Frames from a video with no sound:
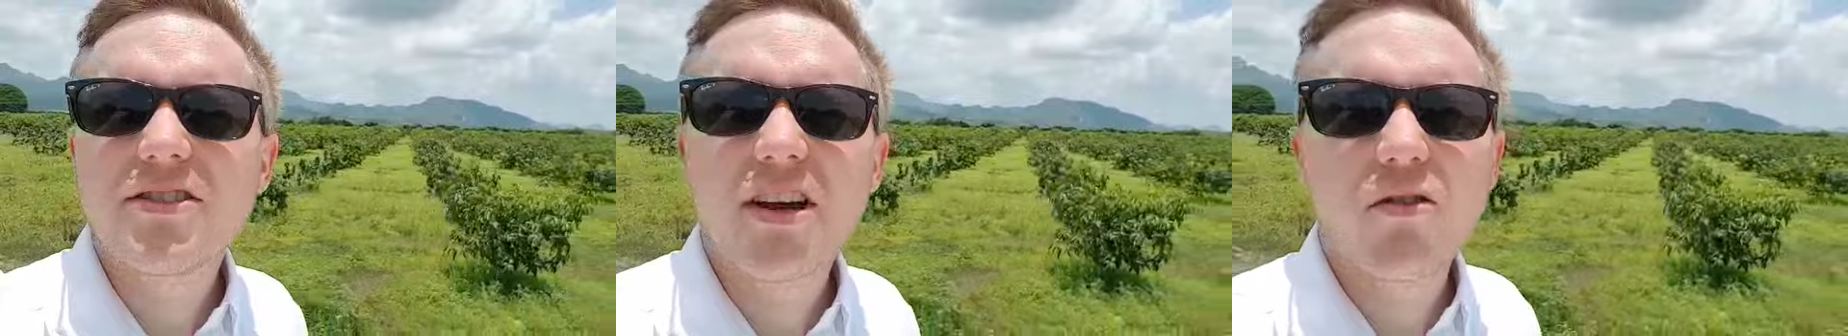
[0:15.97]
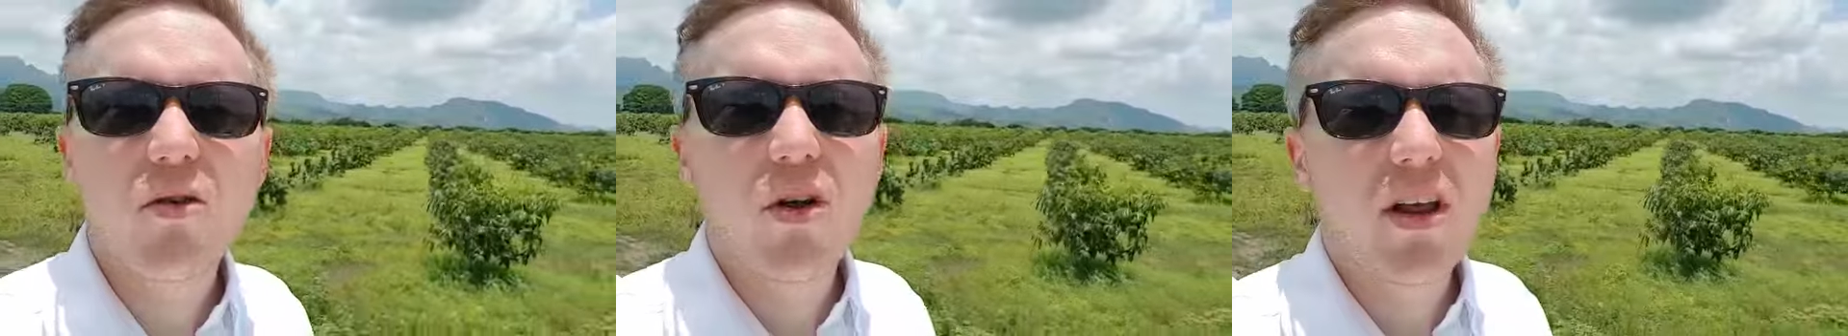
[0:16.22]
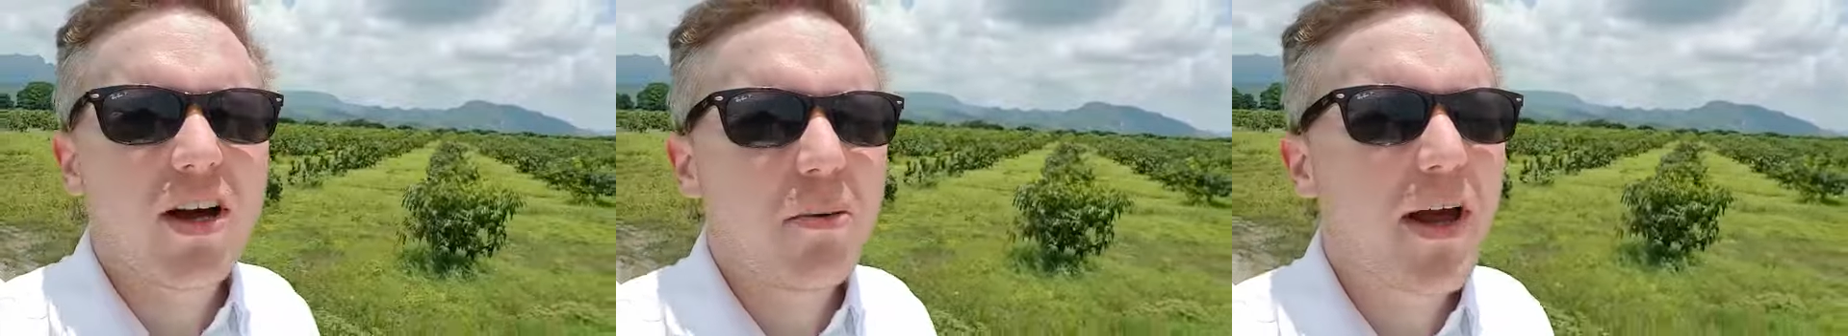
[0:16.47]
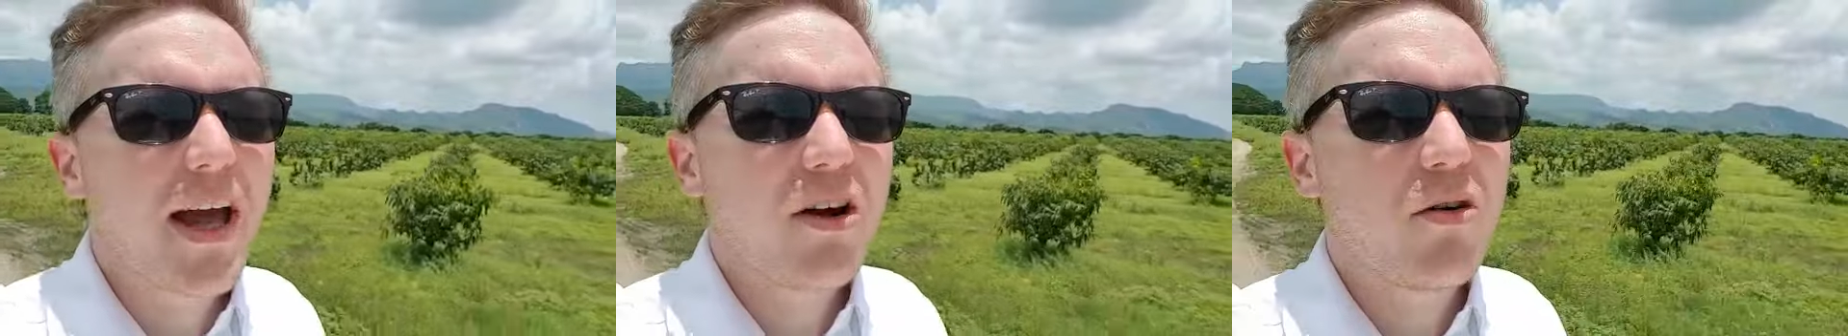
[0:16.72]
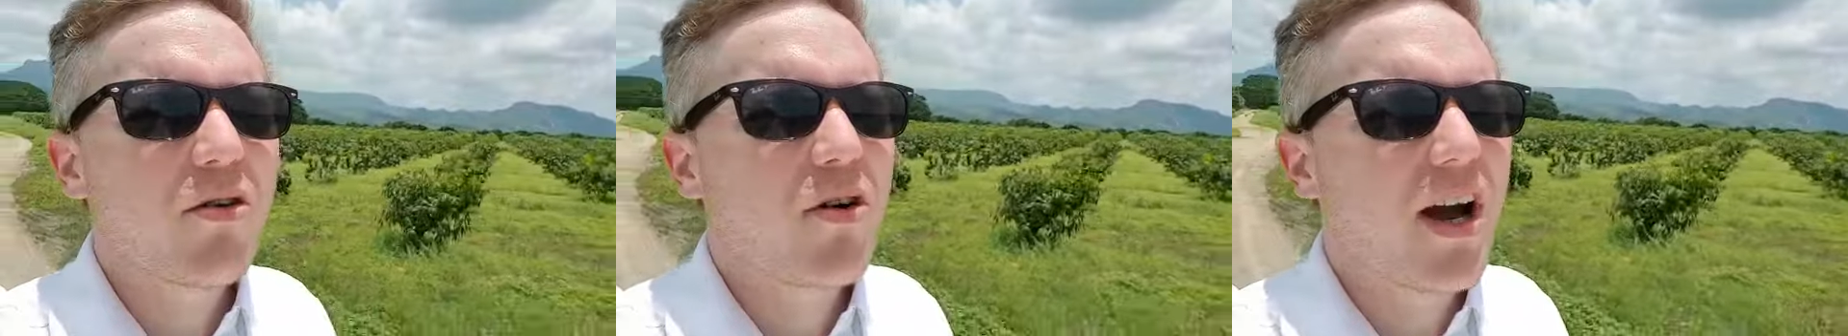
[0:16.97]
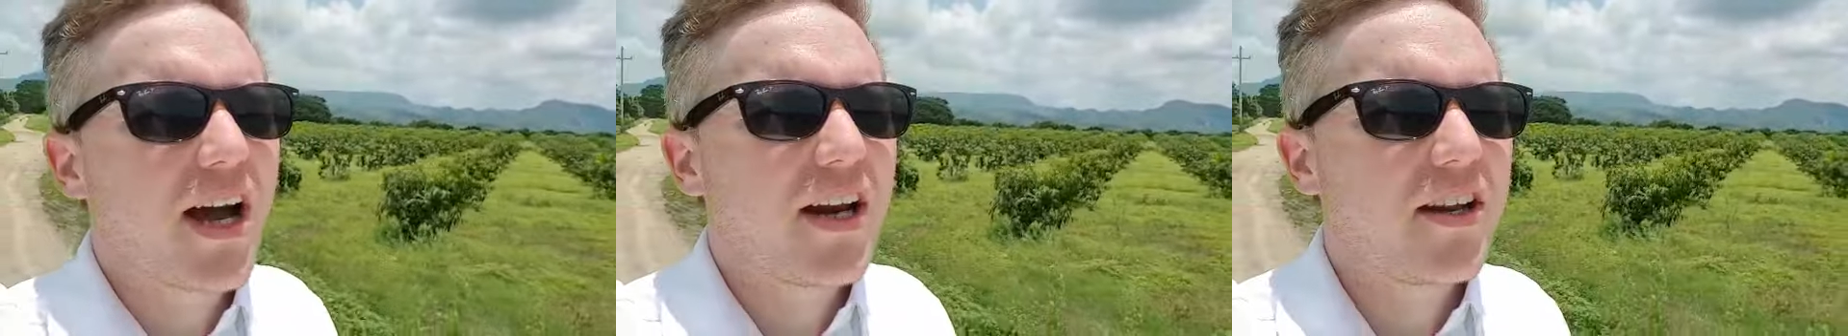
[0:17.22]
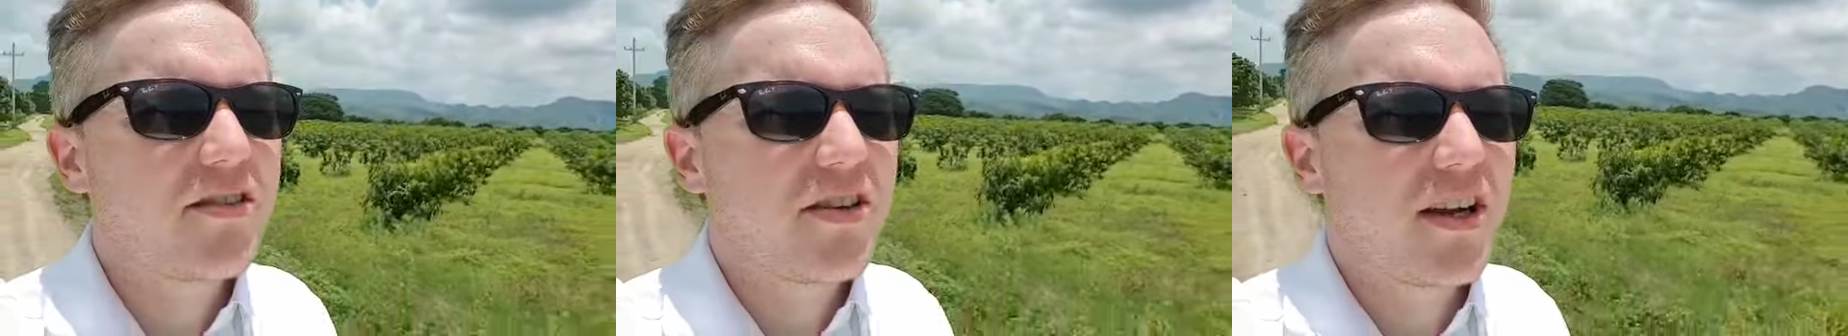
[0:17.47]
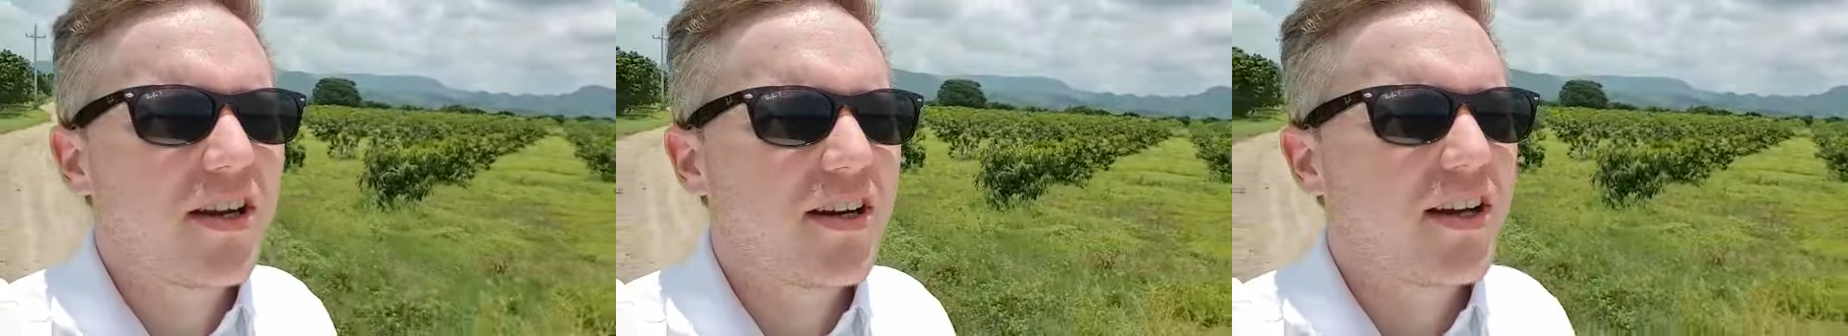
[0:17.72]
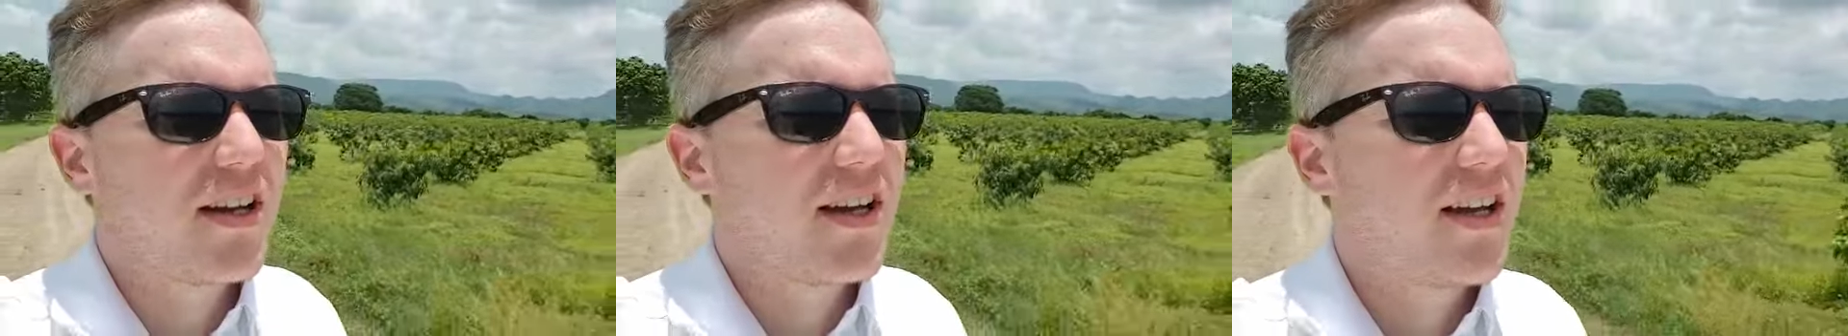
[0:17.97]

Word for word: several uh, mango varieties here.